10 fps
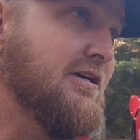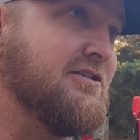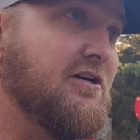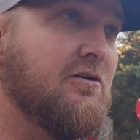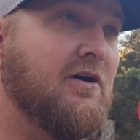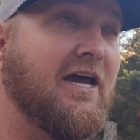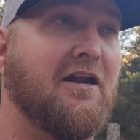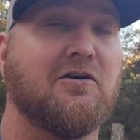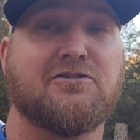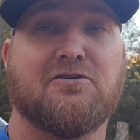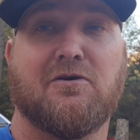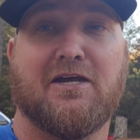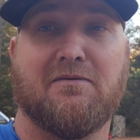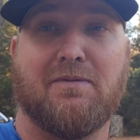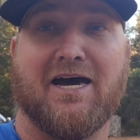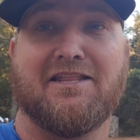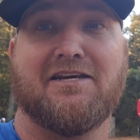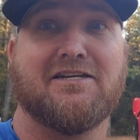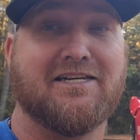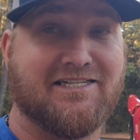So, and also had to buy
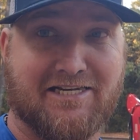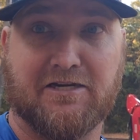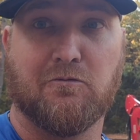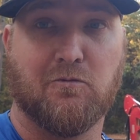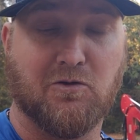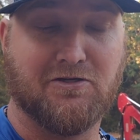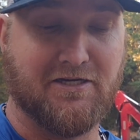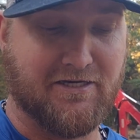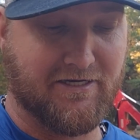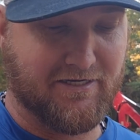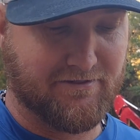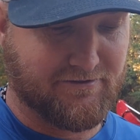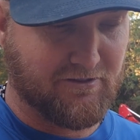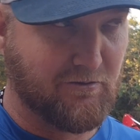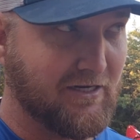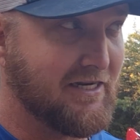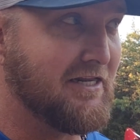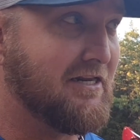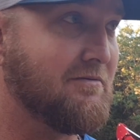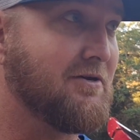the extended warranty again. So it
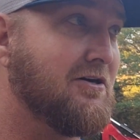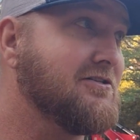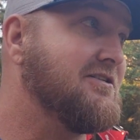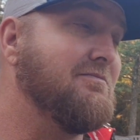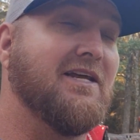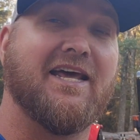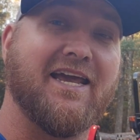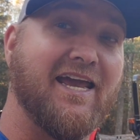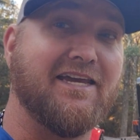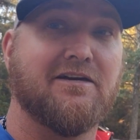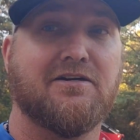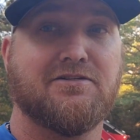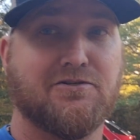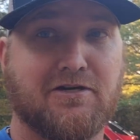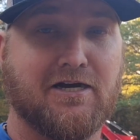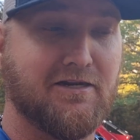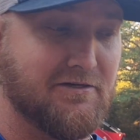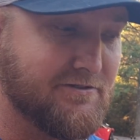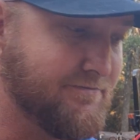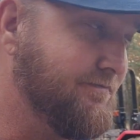ended up costing me like
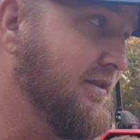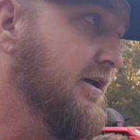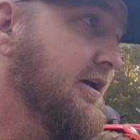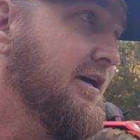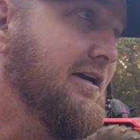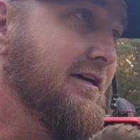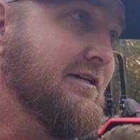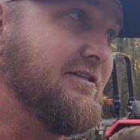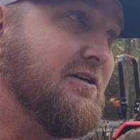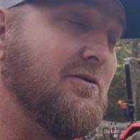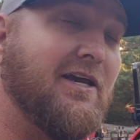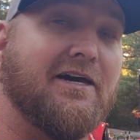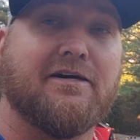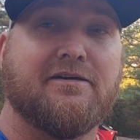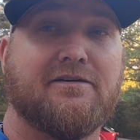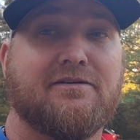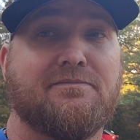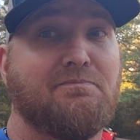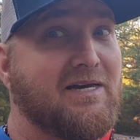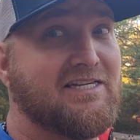$800. So yeah,
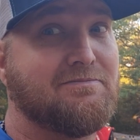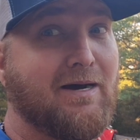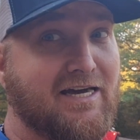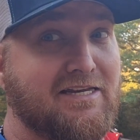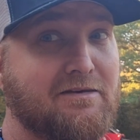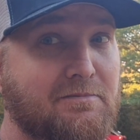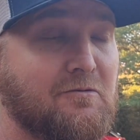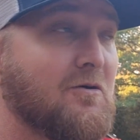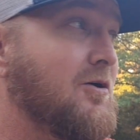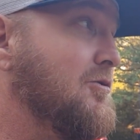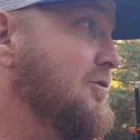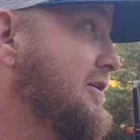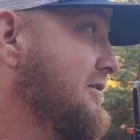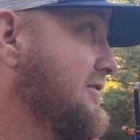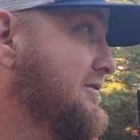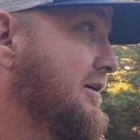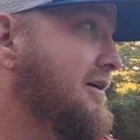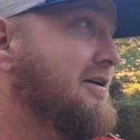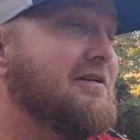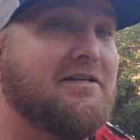Best Buy did me wrong.
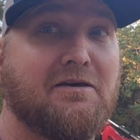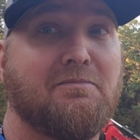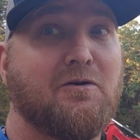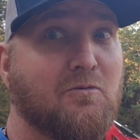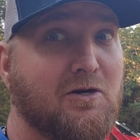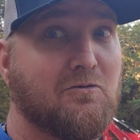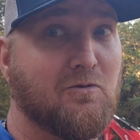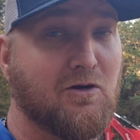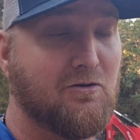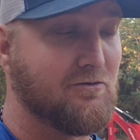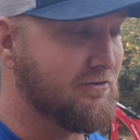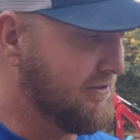Did me real wrong.